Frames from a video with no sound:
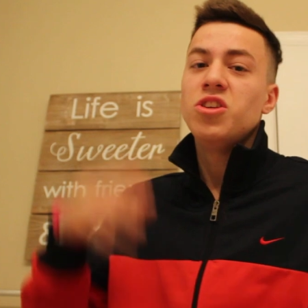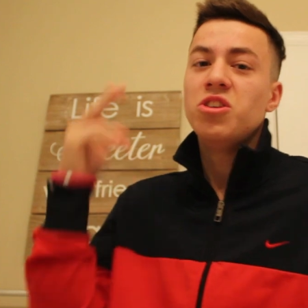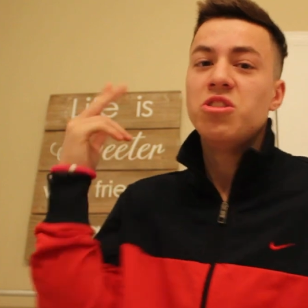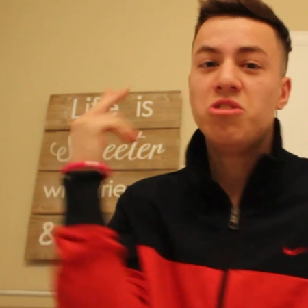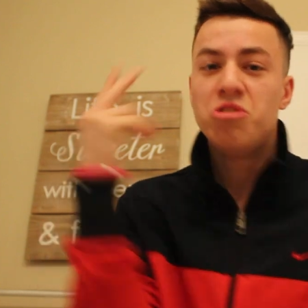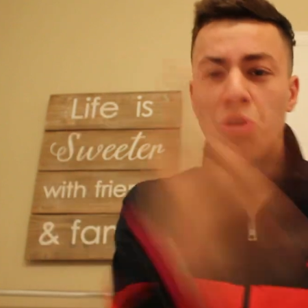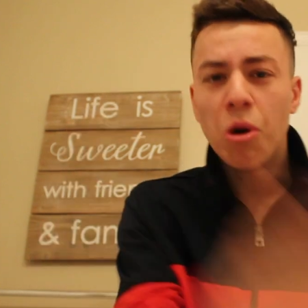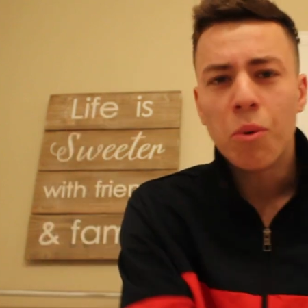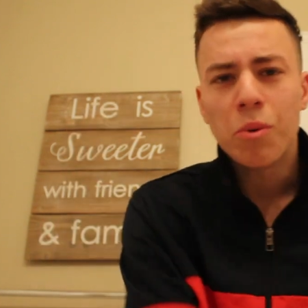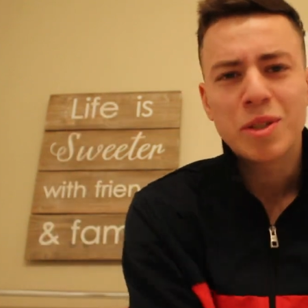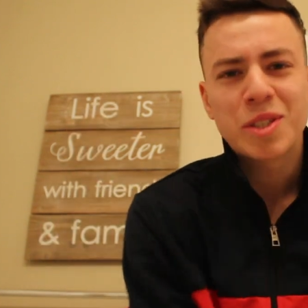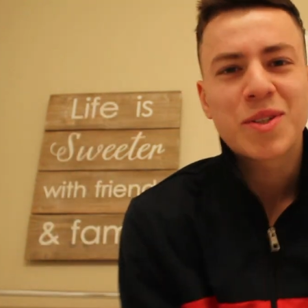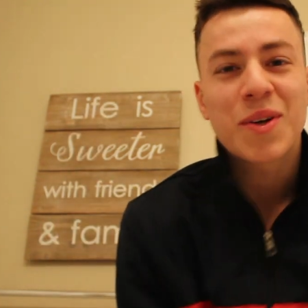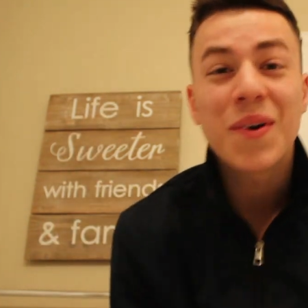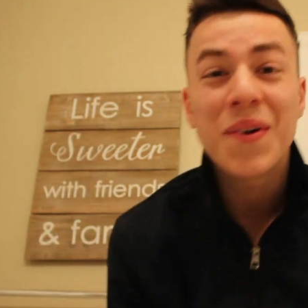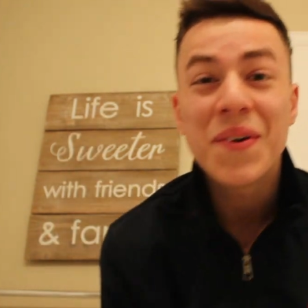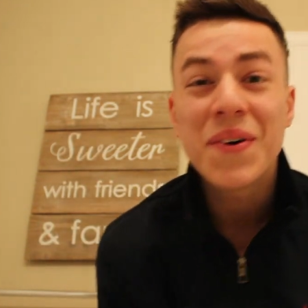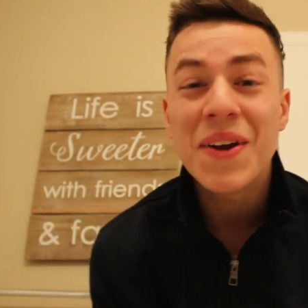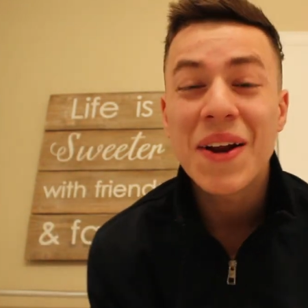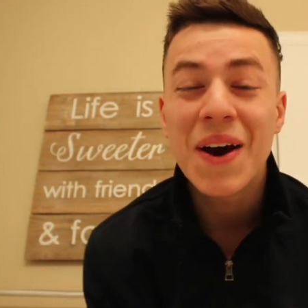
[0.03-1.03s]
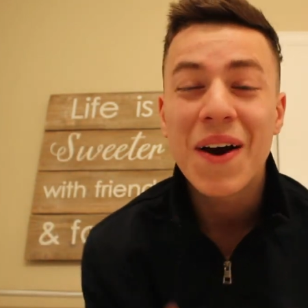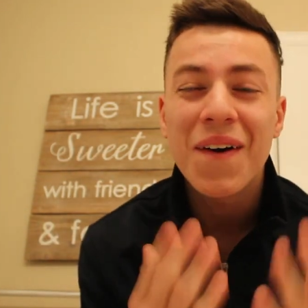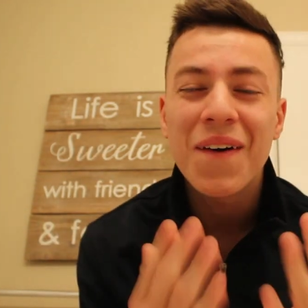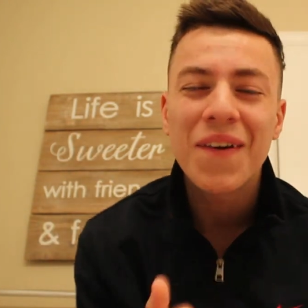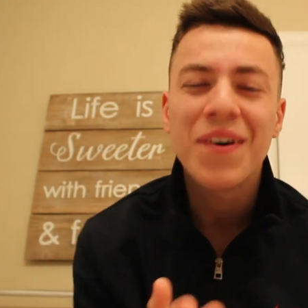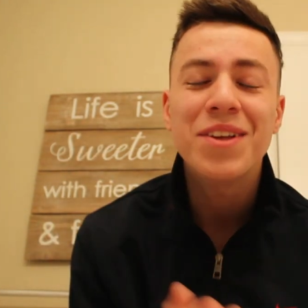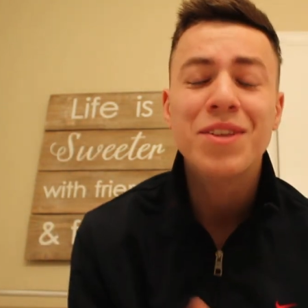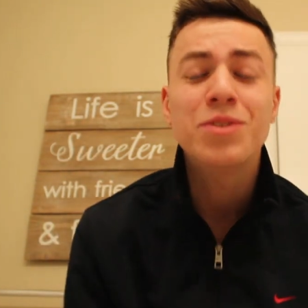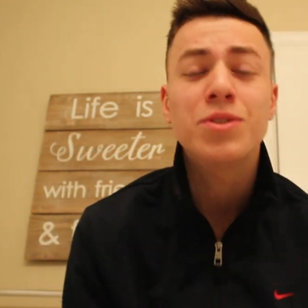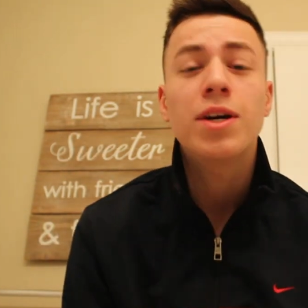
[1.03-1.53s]
Yo, what's going
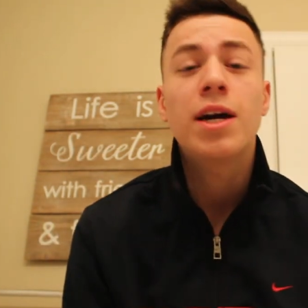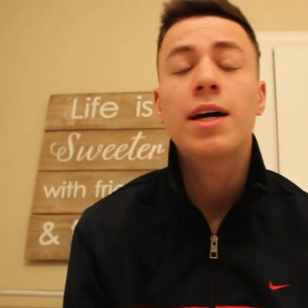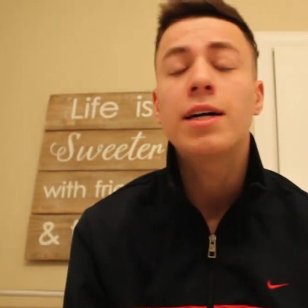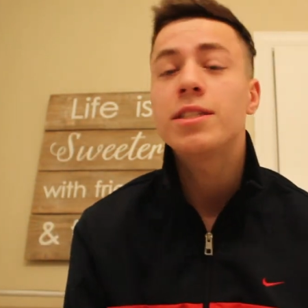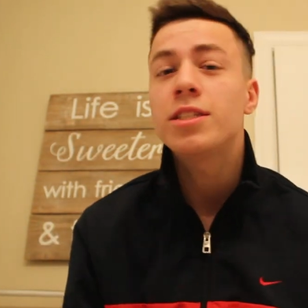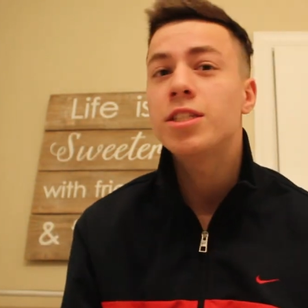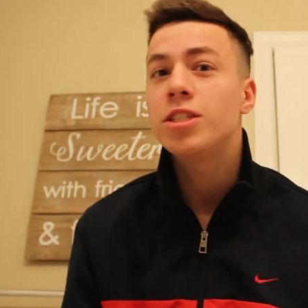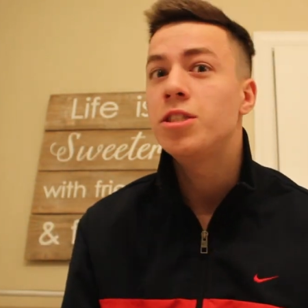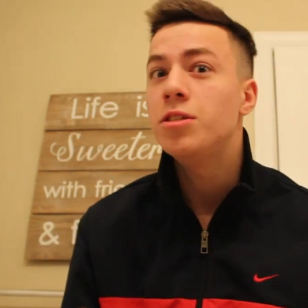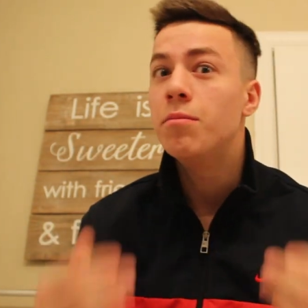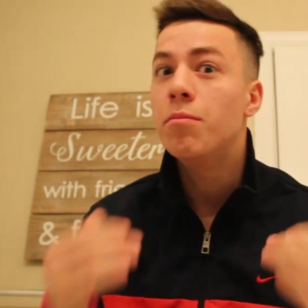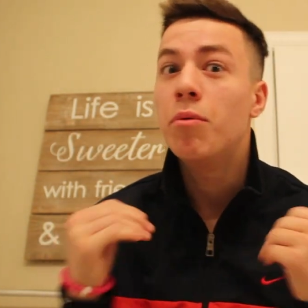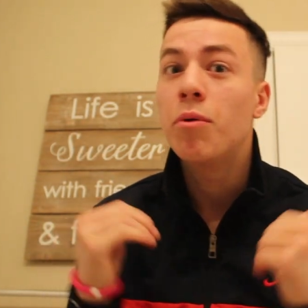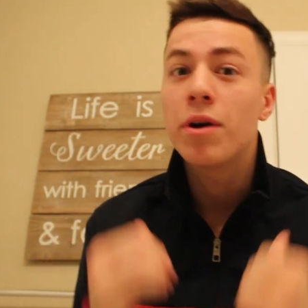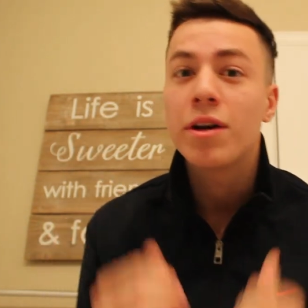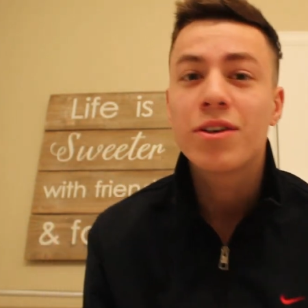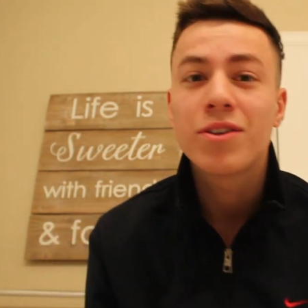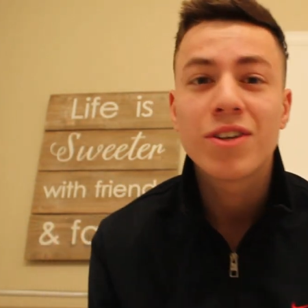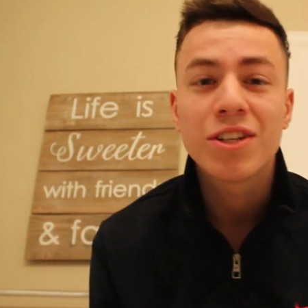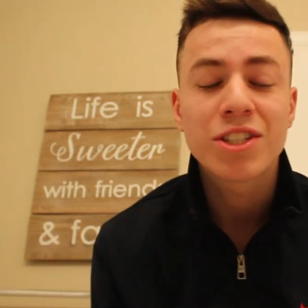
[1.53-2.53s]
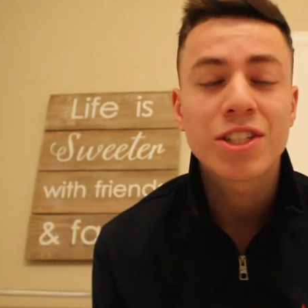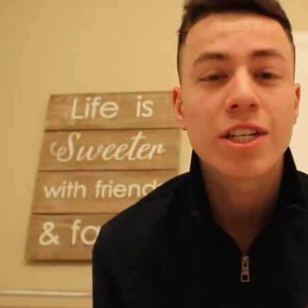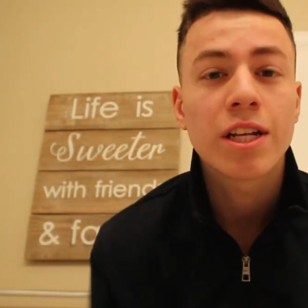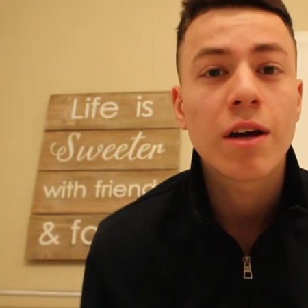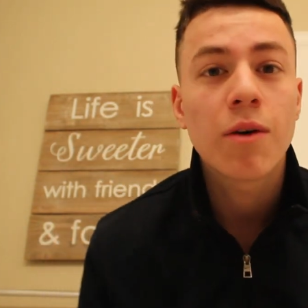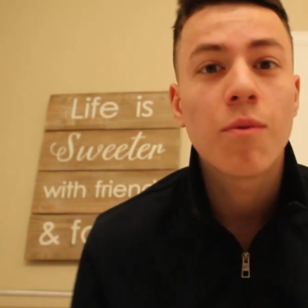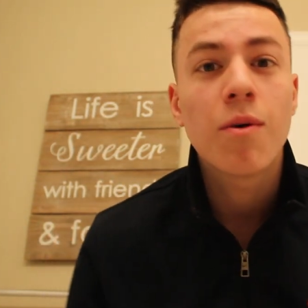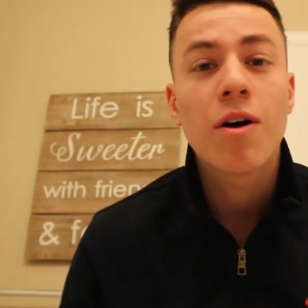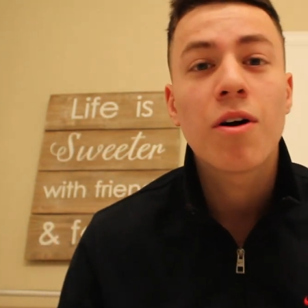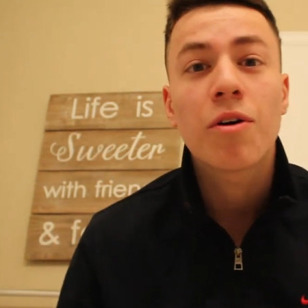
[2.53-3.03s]
on you guys? It's your boy Christian
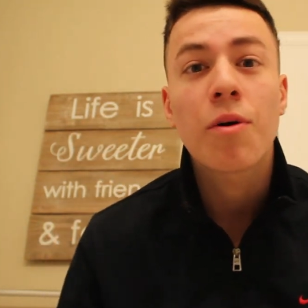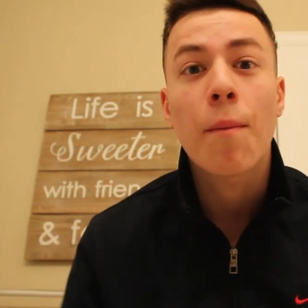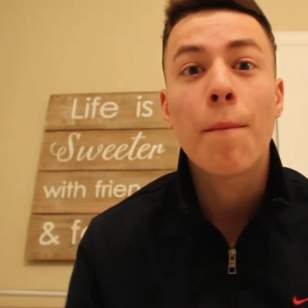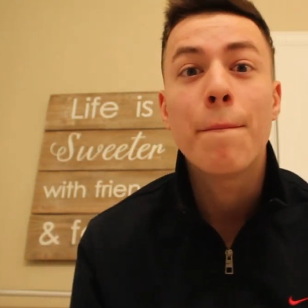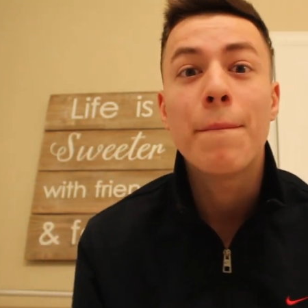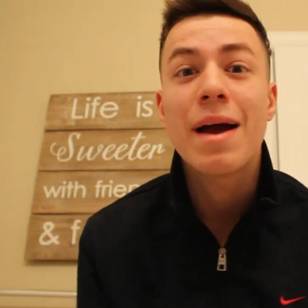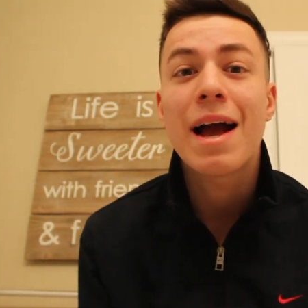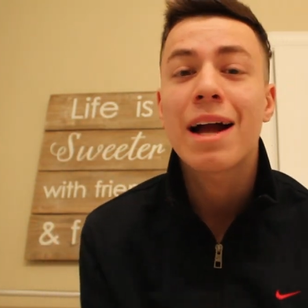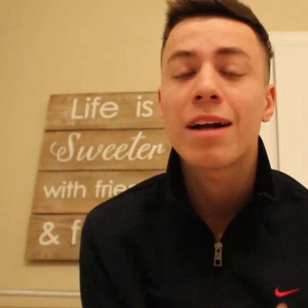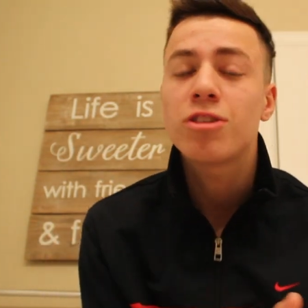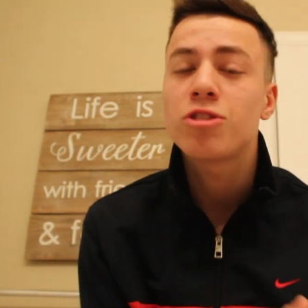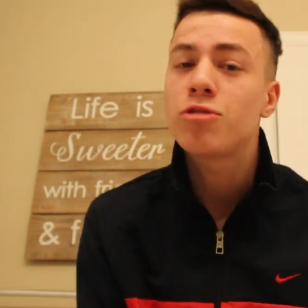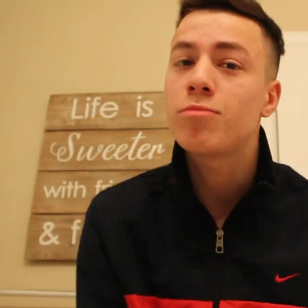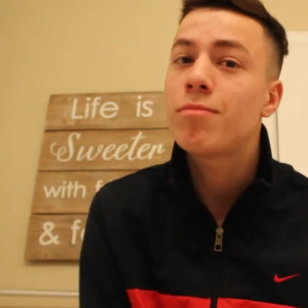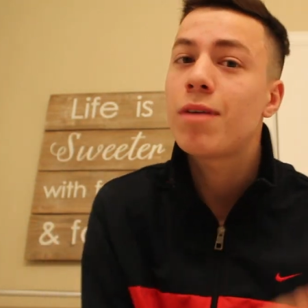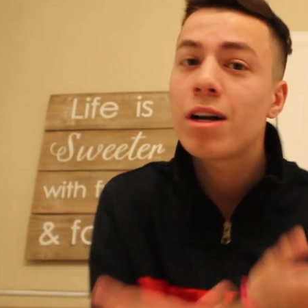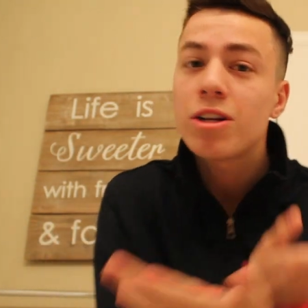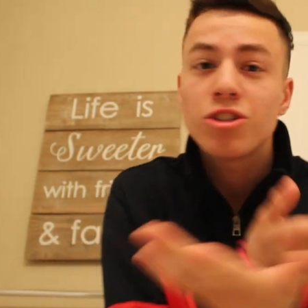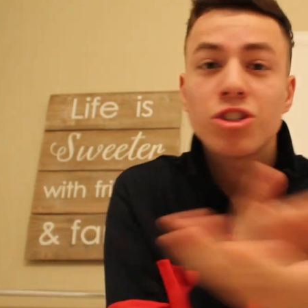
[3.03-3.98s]
and welcome back to my